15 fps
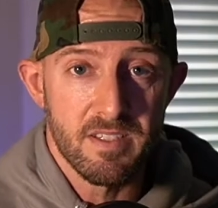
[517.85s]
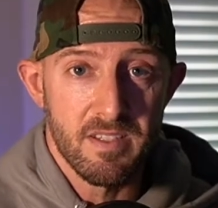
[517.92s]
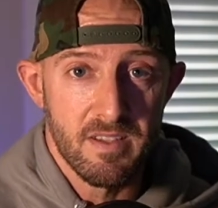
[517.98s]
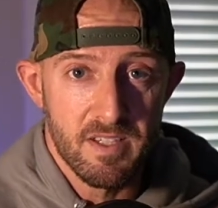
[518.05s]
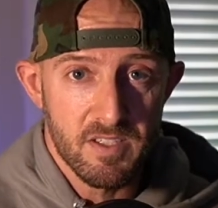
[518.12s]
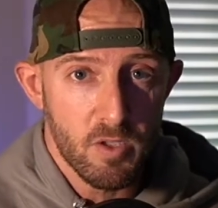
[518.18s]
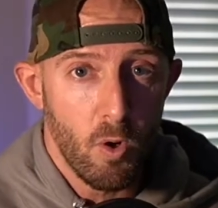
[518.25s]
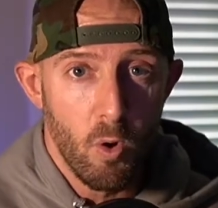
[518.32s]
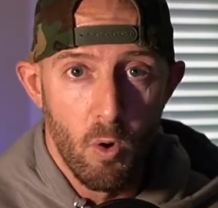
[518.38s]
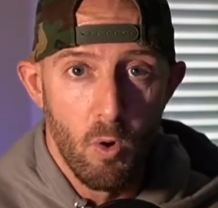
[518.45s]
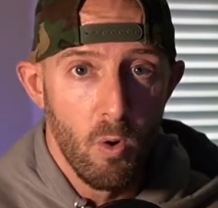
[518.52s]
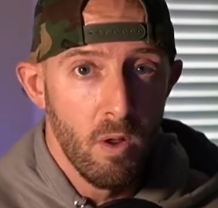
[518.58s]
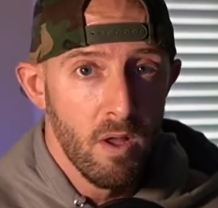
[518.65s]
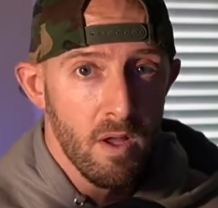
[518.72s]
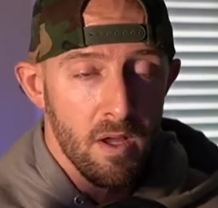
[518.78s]
This
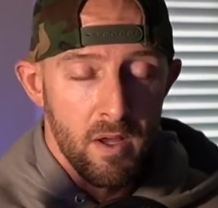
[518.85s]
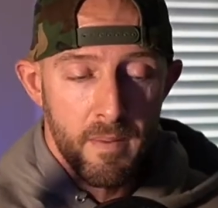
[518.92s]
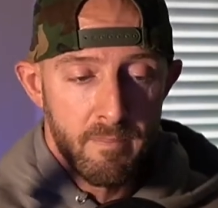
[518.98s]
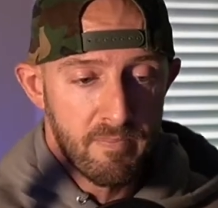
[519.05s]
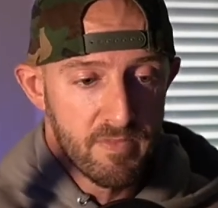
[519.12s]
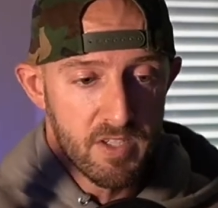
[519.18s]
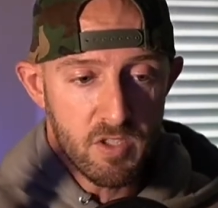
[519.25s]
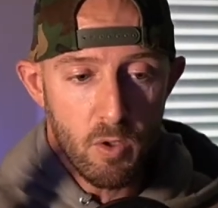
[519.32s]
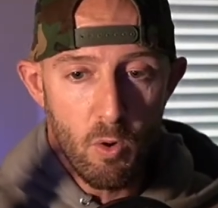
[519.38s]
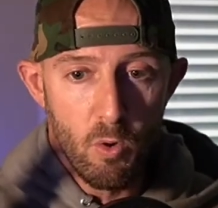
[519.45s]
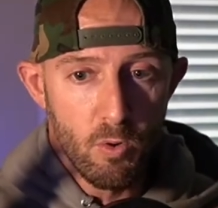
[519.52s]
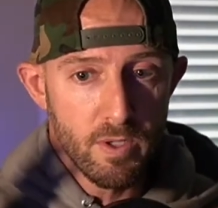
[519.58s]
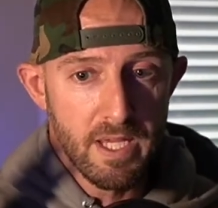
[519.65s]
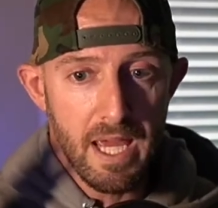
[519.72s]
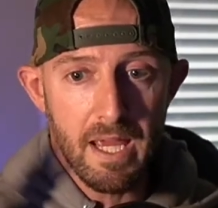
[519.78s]
whole
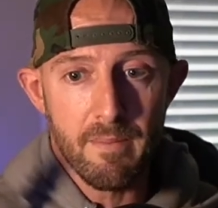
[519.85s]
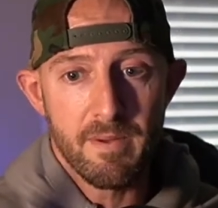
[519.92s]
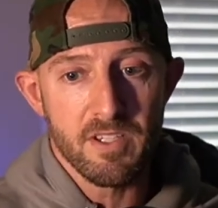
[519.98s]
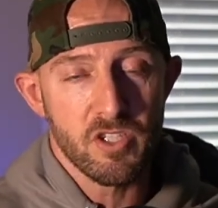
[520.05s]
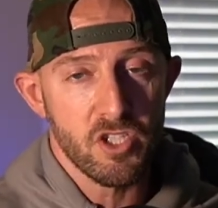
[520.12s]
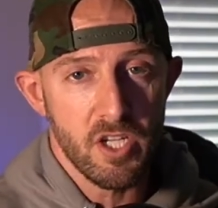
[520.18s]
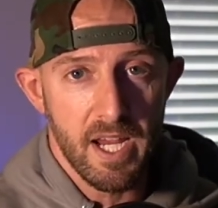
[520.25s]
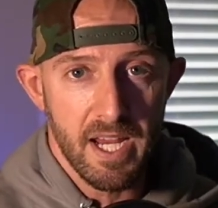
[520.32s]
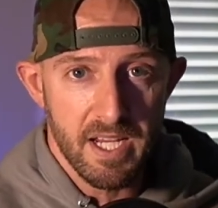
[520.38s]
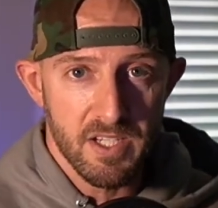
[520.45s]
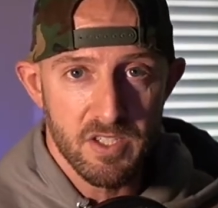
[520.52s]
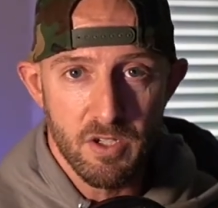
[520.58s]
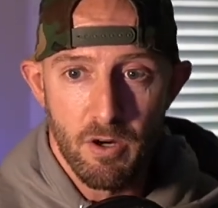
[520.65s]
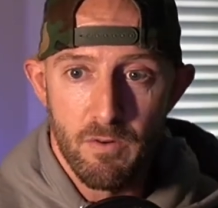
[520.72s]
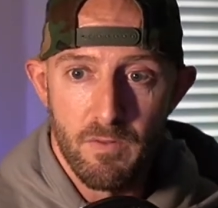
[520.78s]
game has
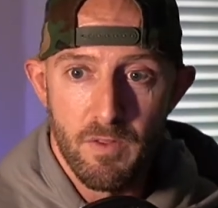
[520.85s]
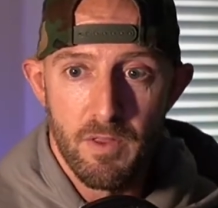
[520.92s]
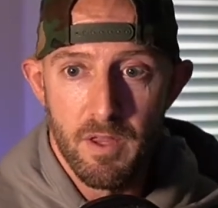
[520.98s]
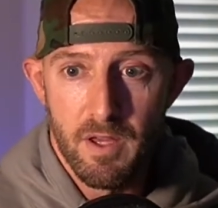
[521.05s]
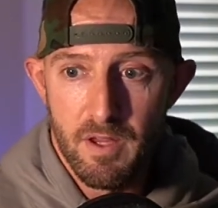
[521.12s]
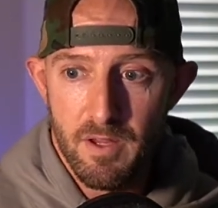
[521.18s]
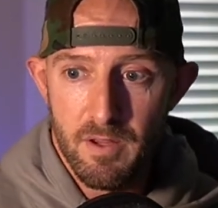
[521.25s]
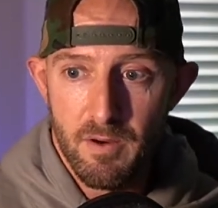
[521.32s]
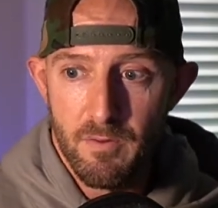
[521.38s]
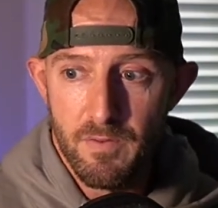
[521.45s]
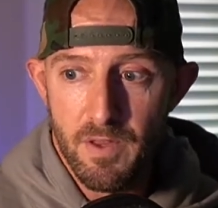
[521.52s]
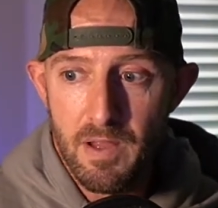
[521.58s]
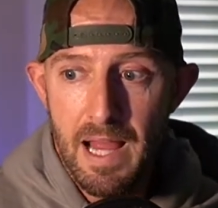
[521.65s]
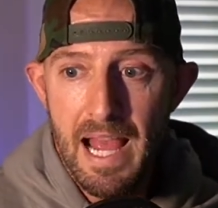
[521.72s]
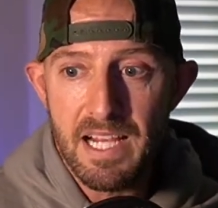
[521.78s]
changed over
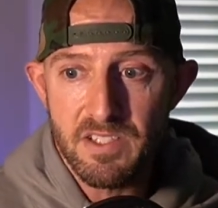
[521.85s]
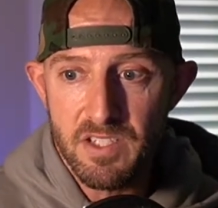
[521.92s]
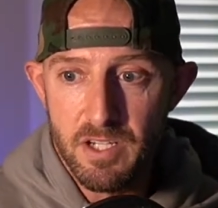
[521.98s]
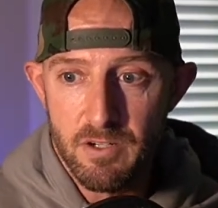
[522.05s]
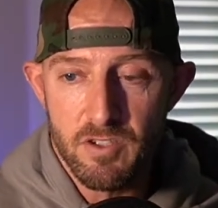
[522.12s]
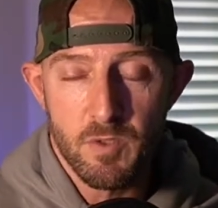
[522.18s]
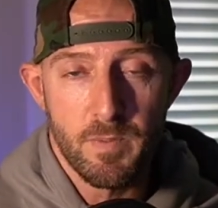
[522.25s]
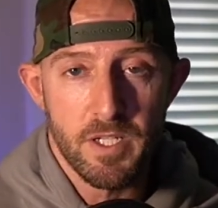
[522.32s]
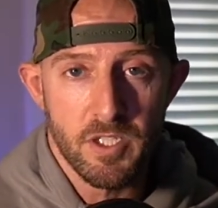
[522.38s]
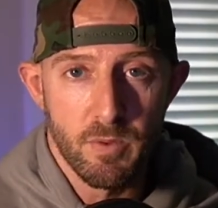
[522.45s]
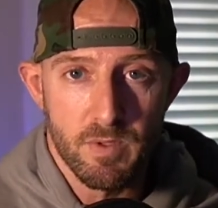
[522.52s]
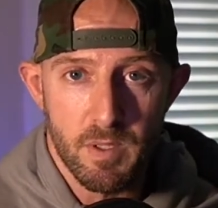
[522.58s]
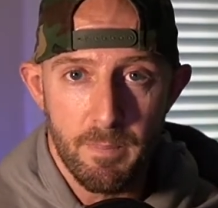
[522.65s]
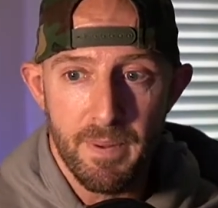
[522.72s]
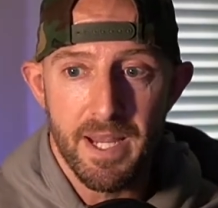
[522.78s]
the last year, especially
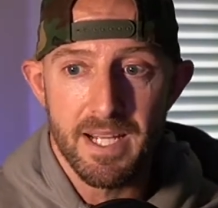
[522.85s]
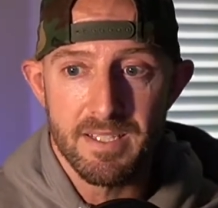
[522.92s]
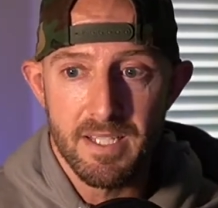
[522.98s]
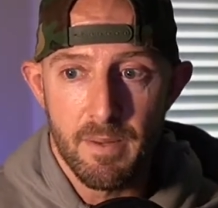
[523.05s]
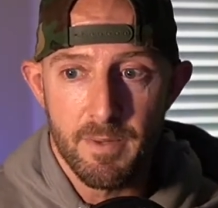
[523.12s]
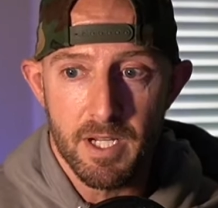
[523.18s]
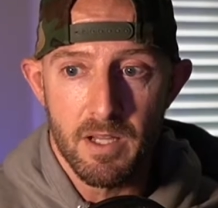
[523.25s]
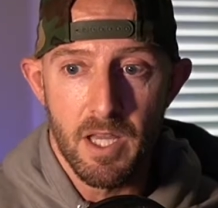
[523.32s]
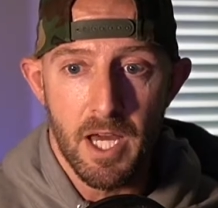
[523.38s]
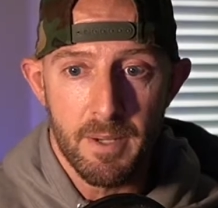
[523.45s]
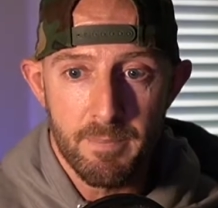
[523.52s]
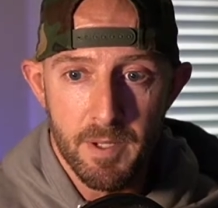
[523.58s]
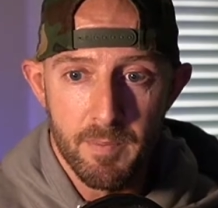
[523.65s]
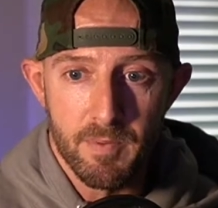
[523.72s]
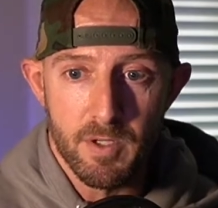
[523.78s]
with the pandemic. A lot
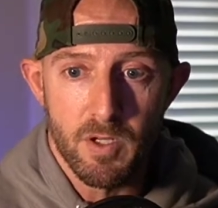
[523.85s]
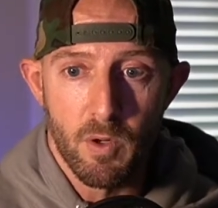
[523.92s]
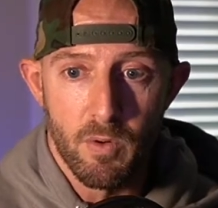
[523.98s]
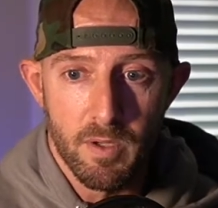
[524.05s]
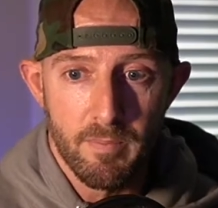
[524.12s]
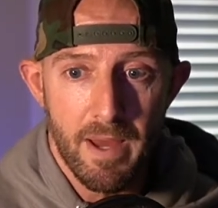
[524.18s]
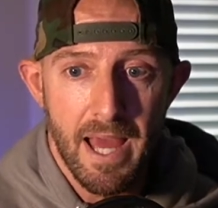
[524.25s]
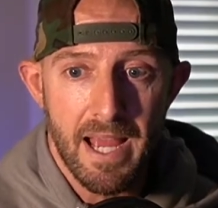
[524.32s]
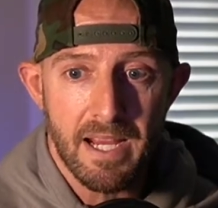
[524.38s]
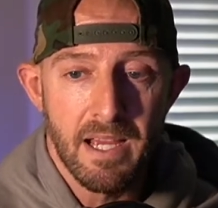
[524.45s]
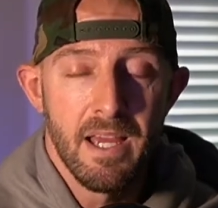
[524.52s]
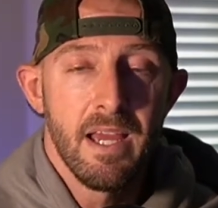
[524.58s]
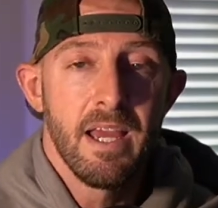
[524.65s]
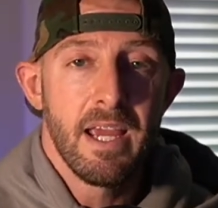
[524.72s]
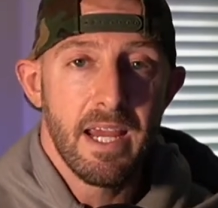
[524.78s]
of people are going back
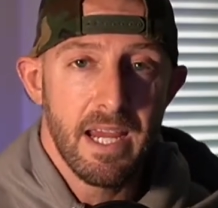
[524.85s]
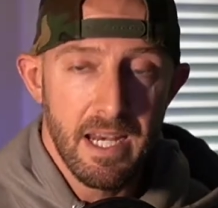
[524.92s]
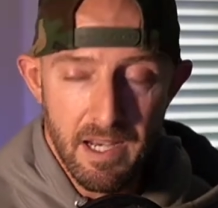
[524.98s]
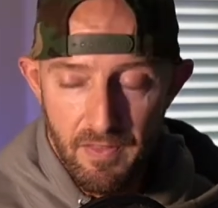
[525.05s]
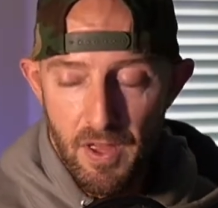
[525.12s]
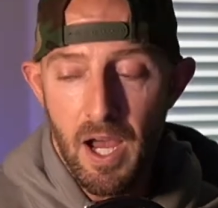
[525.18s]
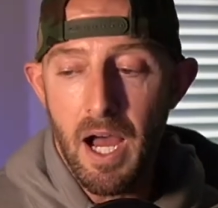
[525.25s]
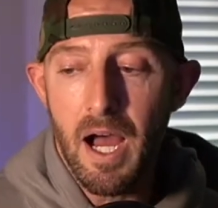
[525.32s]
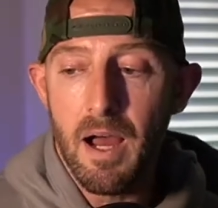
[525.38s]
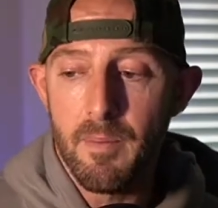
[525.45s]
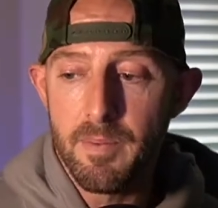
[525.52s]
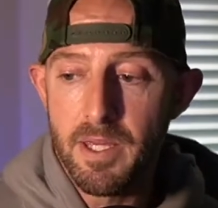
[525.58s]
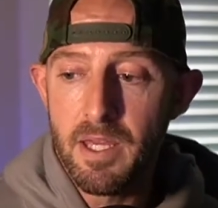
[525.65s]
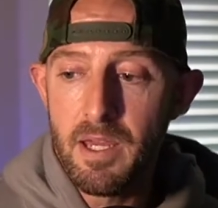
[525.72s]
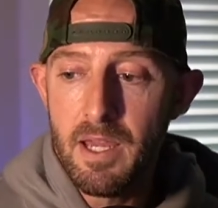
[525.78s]
into the
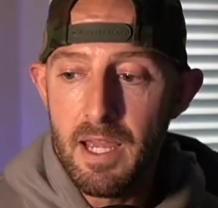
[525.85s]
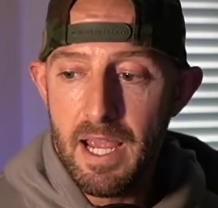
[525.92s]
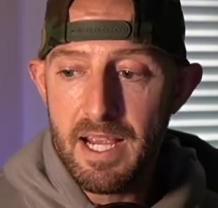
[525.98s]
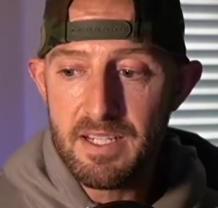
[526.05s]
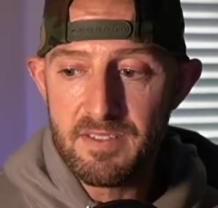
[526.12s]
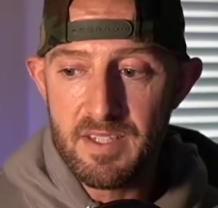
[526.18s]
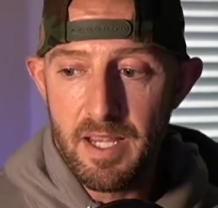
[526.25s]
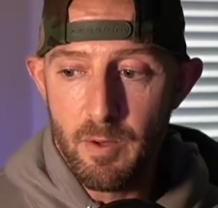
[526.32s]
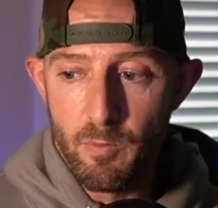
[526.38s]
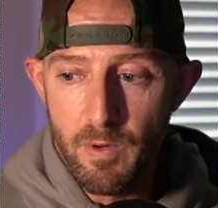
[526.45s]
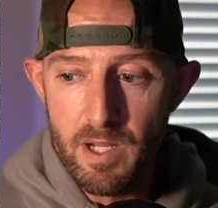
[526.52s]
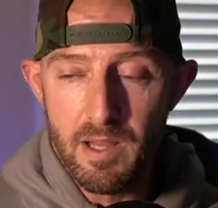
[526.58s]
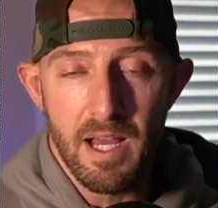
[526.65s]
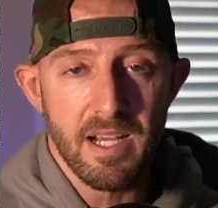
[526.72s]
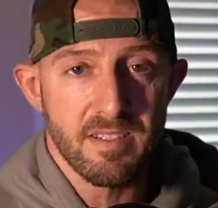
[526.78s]
hobby as they
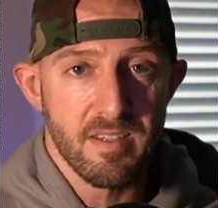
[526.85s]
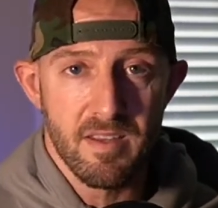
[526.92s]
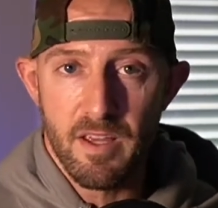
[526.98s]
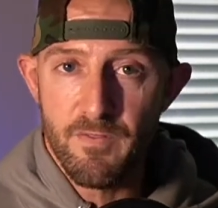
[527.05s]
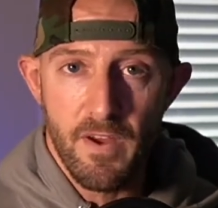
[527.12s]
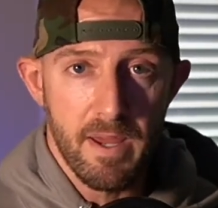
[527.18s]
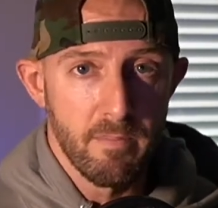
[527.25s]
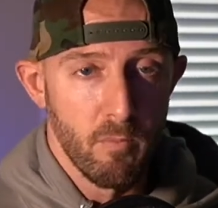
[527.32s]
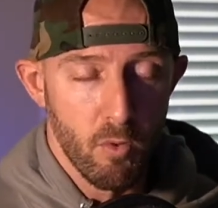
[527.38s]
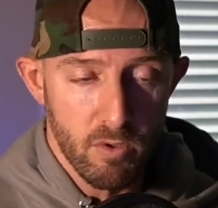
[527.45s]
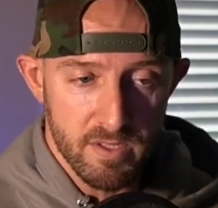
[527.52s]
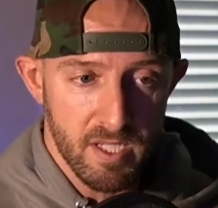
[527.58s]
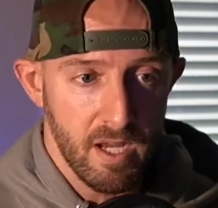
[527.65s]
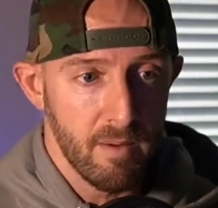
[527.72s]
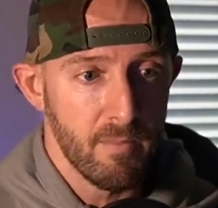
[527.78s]
realize that they've had more
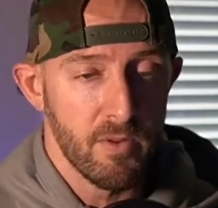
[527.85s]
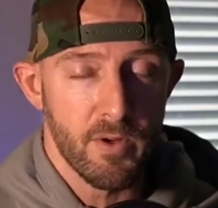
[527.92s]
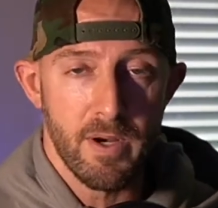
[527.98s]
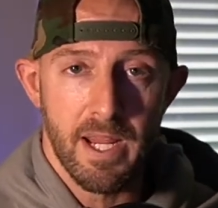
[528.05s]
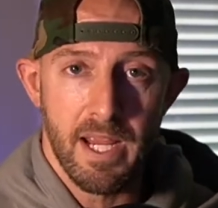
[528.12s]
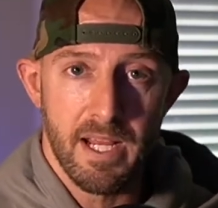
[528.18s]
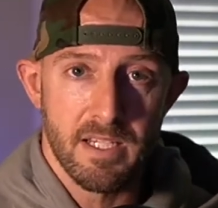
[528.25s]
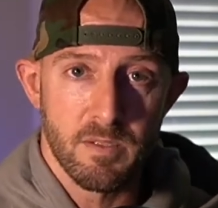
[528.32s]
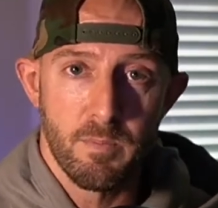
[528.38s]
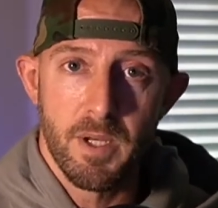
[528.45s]
time on their hands.